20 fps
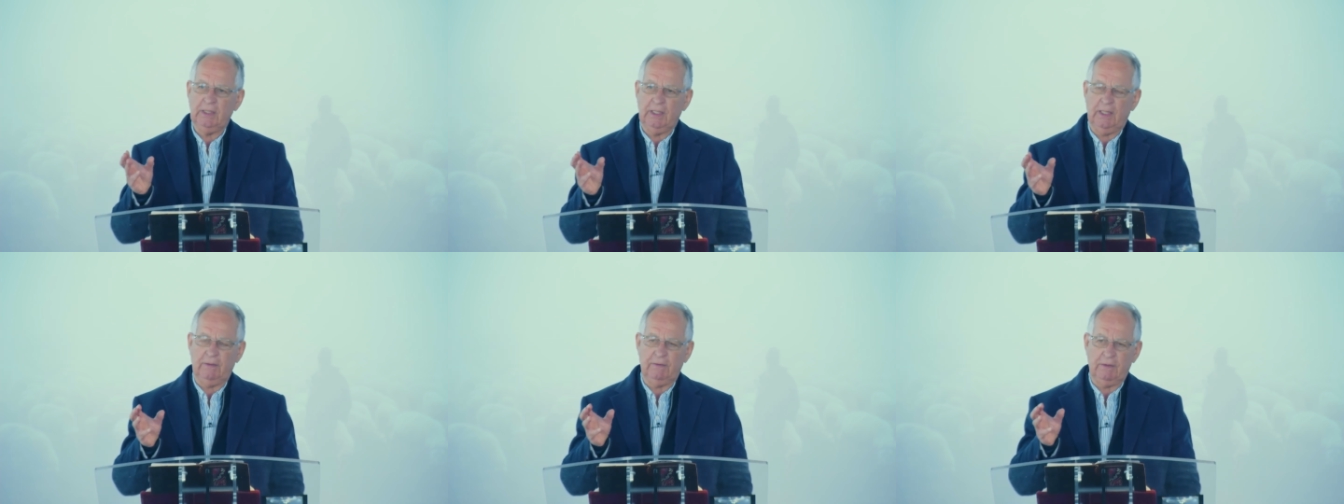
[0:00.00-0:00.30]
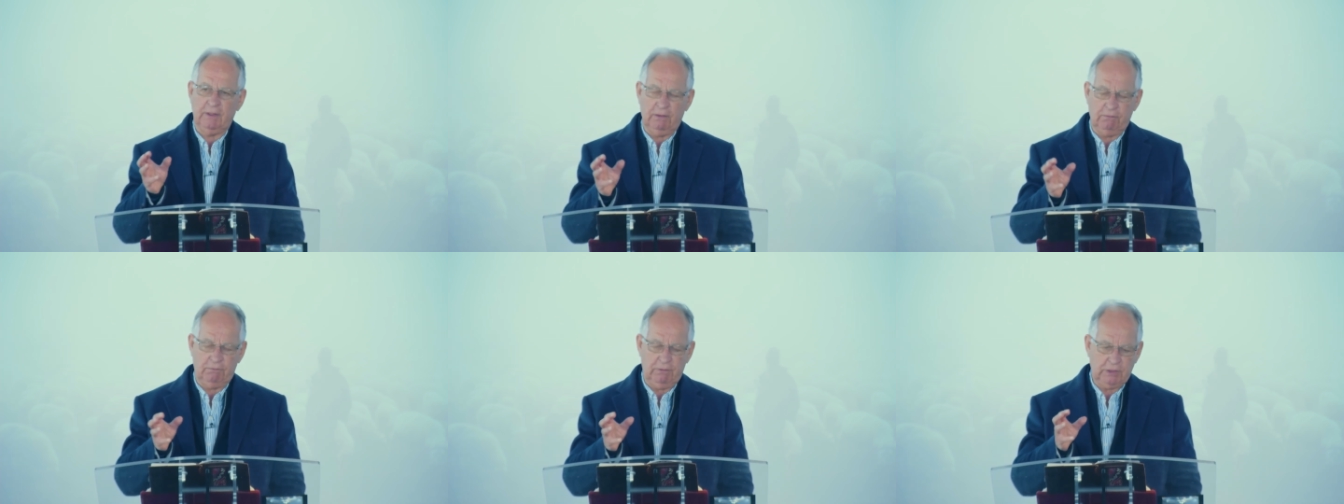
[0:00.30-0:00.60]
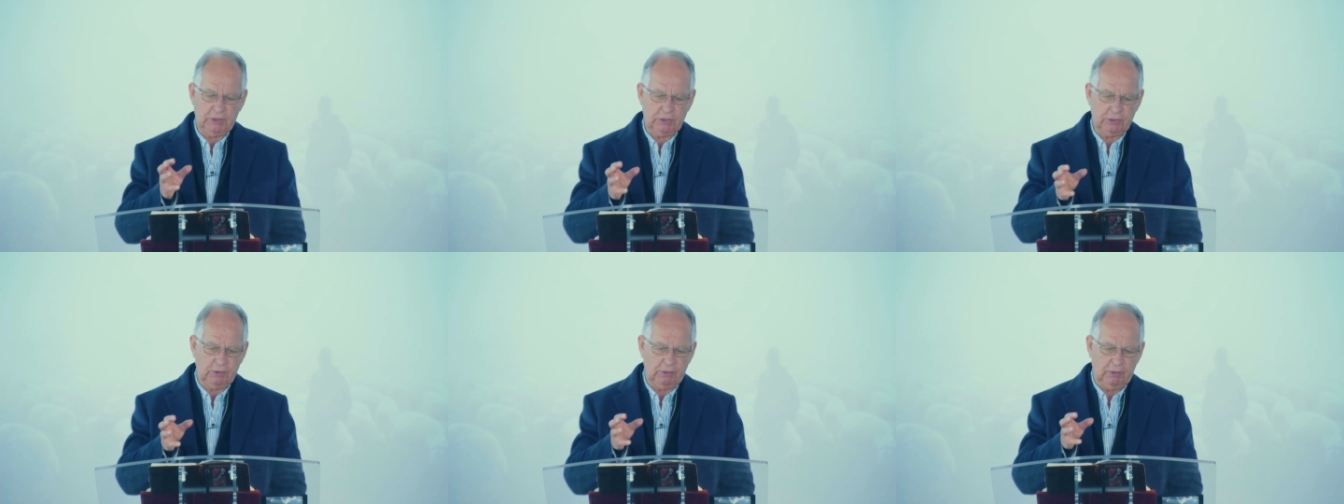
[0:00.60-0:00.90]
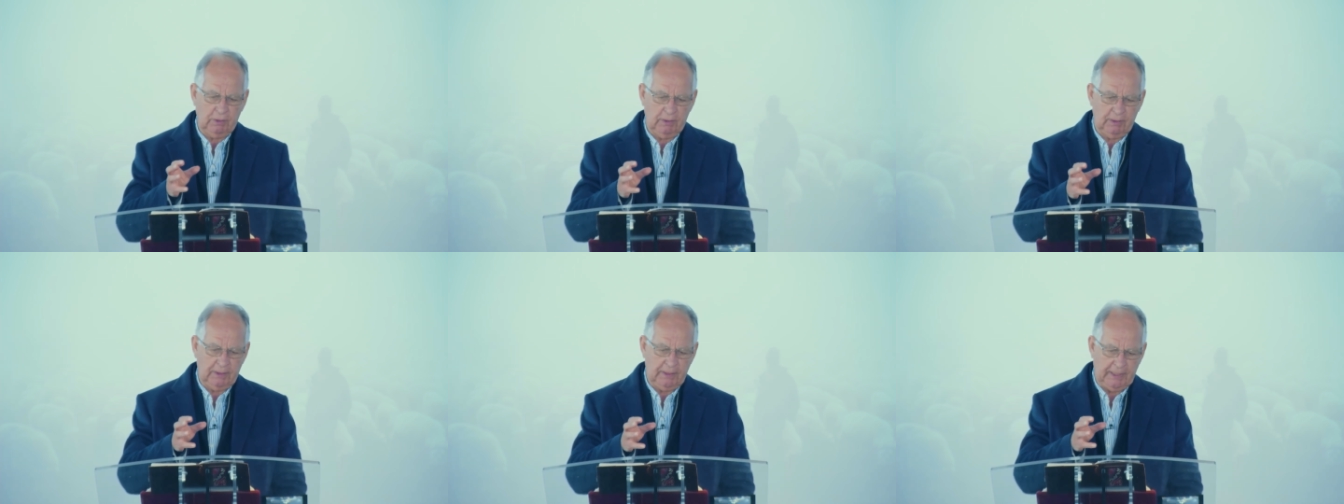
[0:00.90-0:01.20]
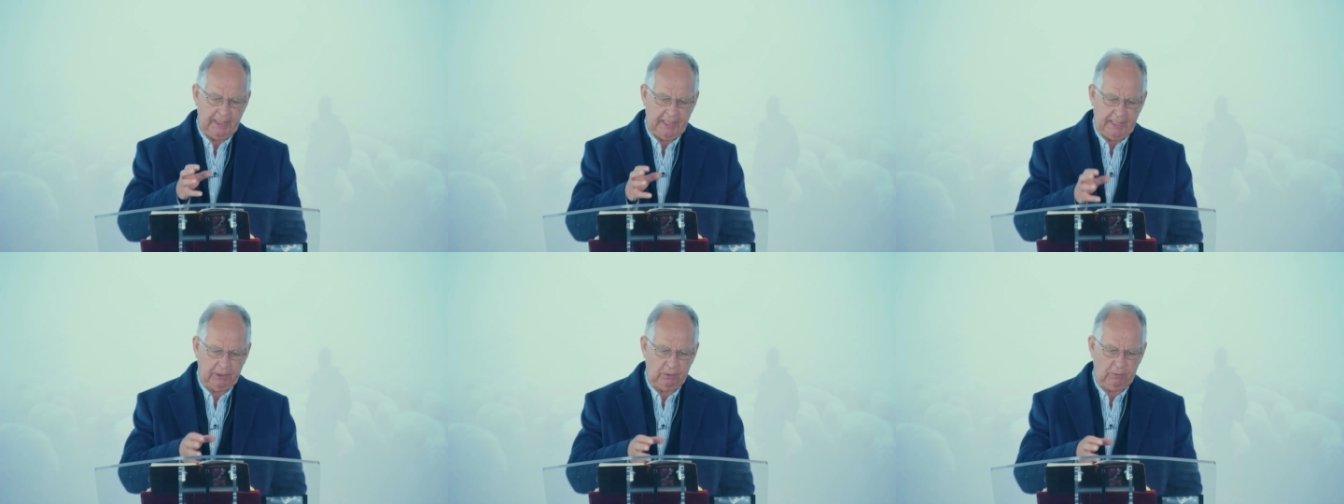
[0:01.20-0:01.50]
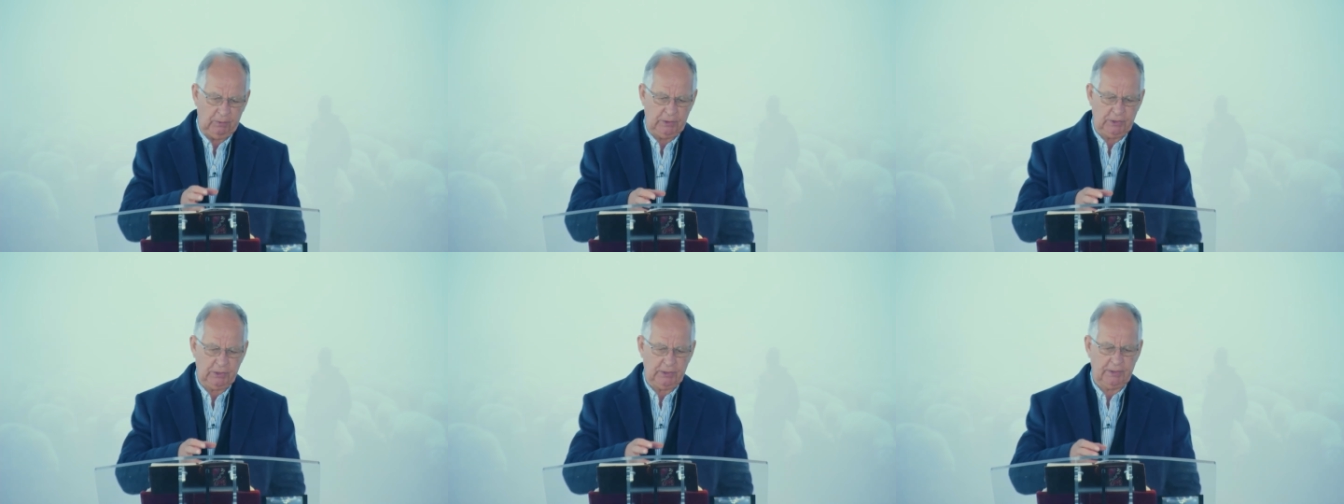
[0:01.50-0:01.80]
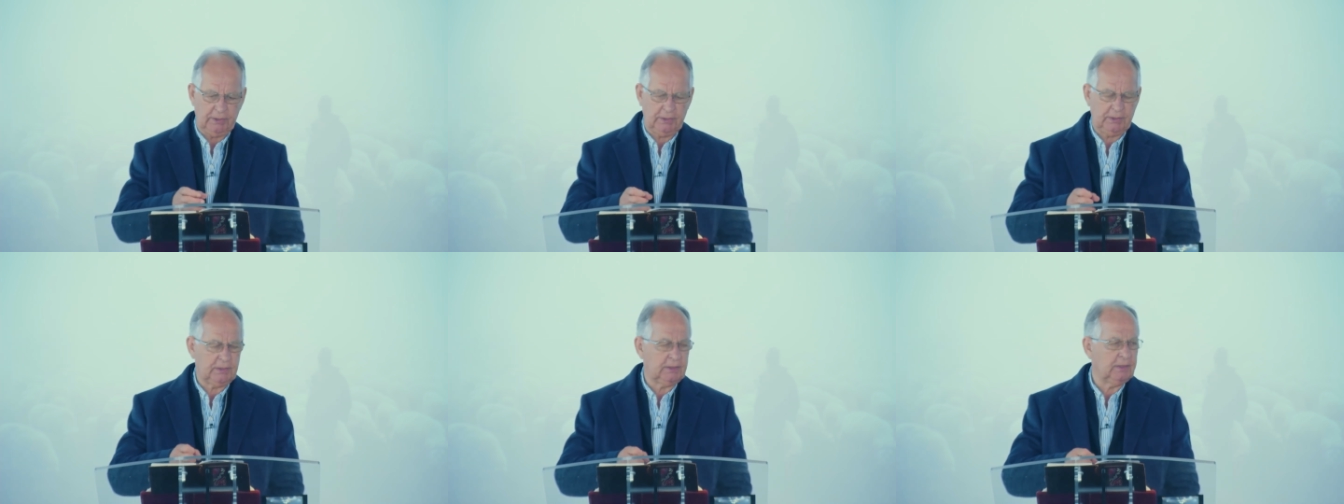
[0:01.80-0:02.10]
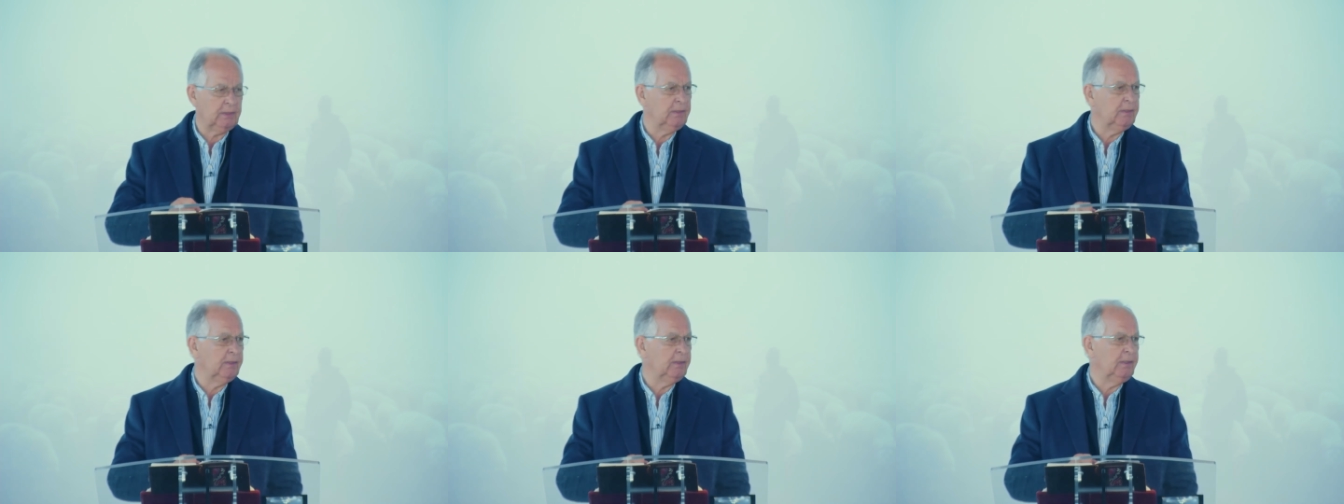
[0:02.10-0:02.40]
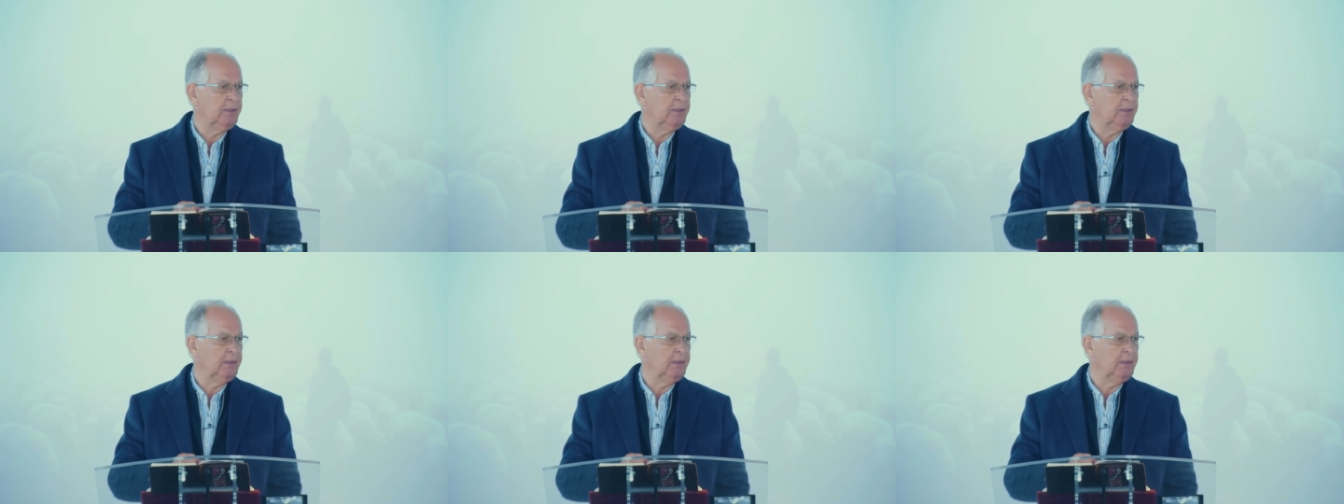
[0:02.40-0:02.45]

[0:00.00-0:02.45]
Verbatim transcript: in the original languages